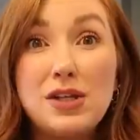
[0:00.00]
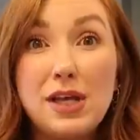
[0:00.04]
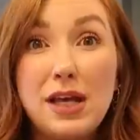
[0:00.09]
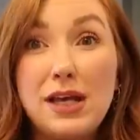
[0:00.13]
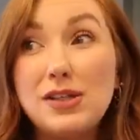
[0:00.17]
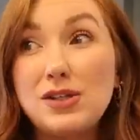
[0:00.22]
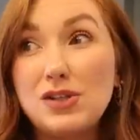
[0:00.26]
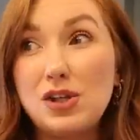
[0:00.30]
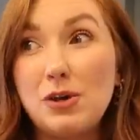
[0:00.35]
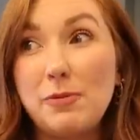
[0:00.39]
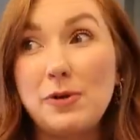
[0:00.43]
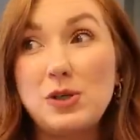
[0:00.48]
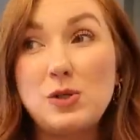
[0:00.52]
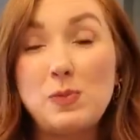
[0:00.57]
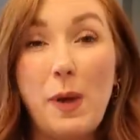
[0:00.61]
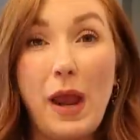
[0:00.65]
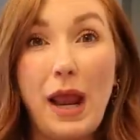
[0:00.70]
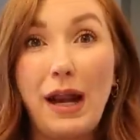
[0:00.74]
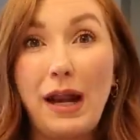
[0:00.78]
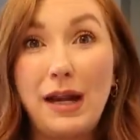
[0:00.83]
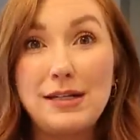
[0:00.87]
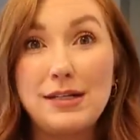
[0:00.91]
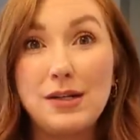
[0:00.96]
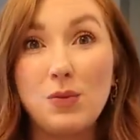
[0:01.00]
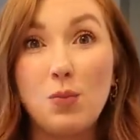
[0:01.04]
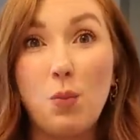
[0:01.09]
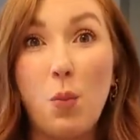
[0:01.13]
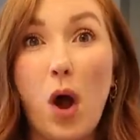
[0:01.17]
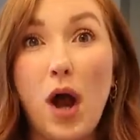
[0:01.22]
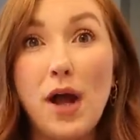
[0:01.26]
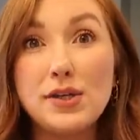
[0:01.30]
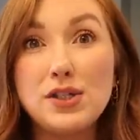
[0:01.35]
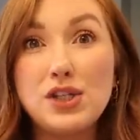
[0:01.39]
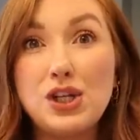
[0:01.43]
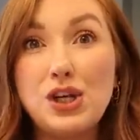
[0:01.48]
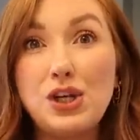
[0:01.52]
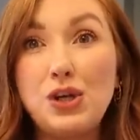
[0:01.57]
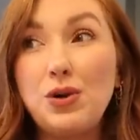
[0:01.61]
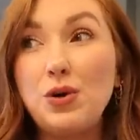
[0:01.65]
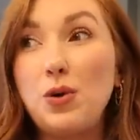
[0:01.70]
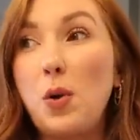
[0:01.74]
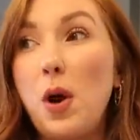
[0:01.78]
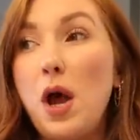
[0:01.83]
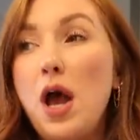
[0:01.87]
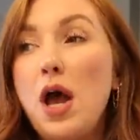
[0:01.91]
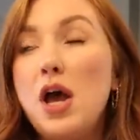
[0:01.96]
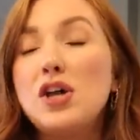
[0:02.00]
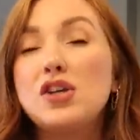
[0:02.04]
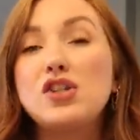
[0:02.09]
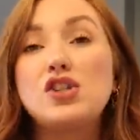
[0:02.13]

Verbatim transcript: in so much pain. I didn't want to.